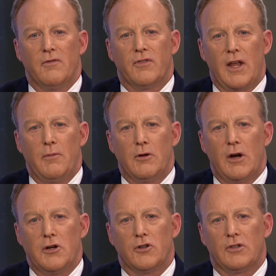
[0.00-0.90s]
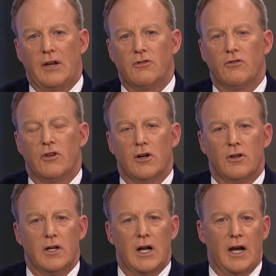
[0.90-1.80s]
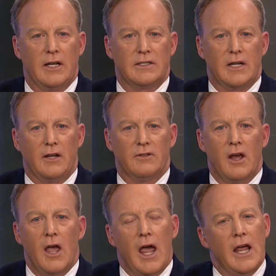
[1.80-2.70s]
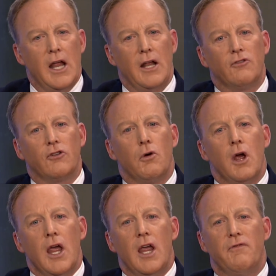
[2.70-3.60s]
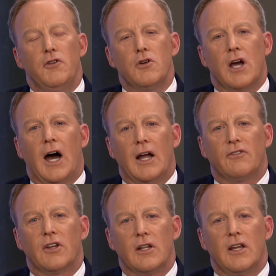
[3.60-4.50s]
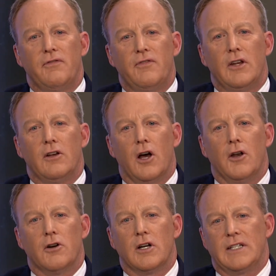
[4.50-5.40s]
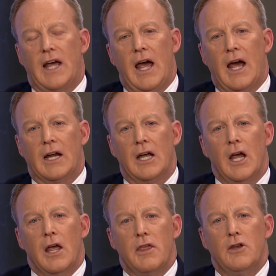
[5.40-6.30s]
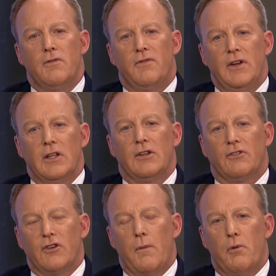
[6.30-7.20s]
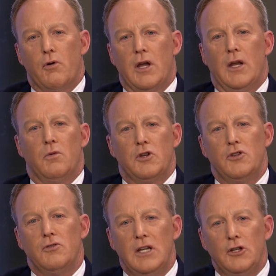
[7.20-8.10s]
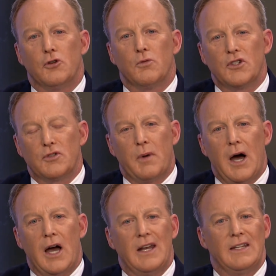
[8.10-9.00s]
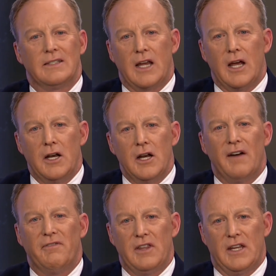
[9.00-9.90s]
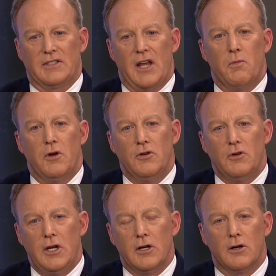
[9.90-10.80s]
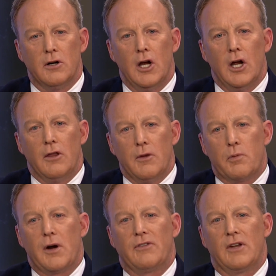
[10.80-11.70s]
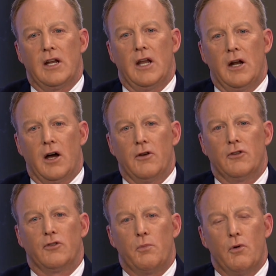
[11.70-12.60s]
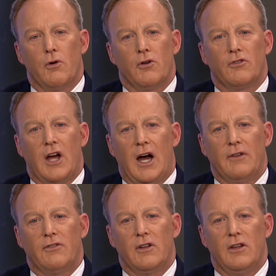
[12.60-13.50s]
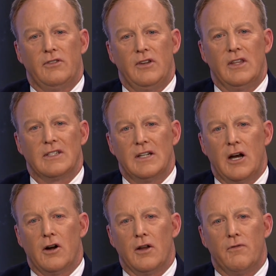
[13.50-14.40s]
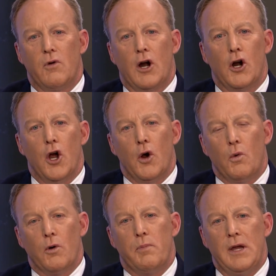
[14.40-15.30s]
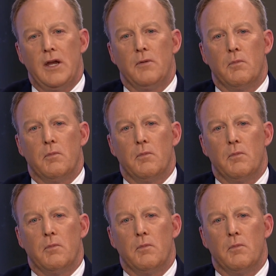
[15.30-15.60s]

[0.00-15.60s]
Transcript: inflaming racial tensions here in the United States. And so if you constantly feel under attack, then you feel at some point in which you need to respond and say, enough of this. And when you hear the president and other supporters constantly see this narrative where we're being